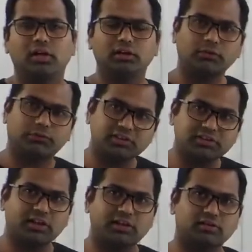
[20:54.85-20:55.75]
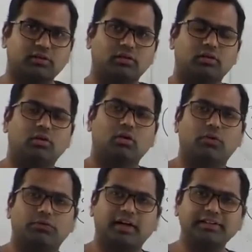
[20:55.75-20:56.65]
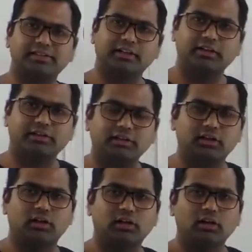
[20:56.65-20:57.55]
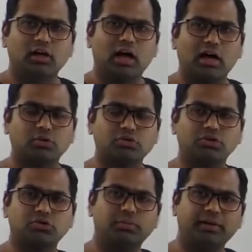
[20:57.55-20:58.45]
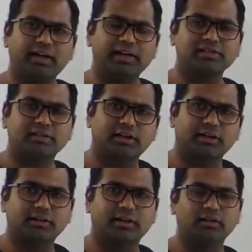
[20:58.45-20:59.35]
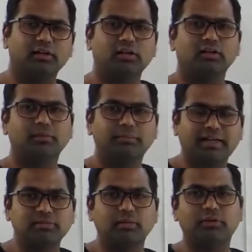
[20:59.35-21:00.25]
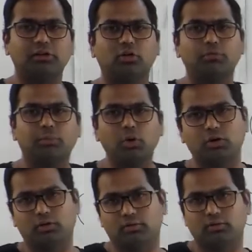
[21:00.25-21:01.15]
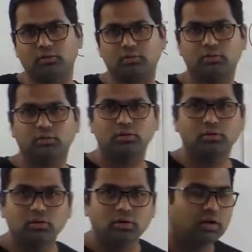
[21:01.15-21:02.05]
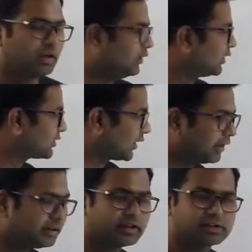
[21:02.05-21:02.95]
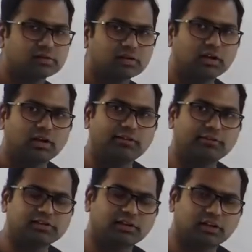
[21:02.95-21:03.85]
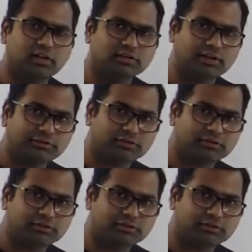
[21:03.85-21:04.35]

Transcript: In the first case of right-sided signal, ROC should be S greater than the maximum value of pole. In the second case, if the signal is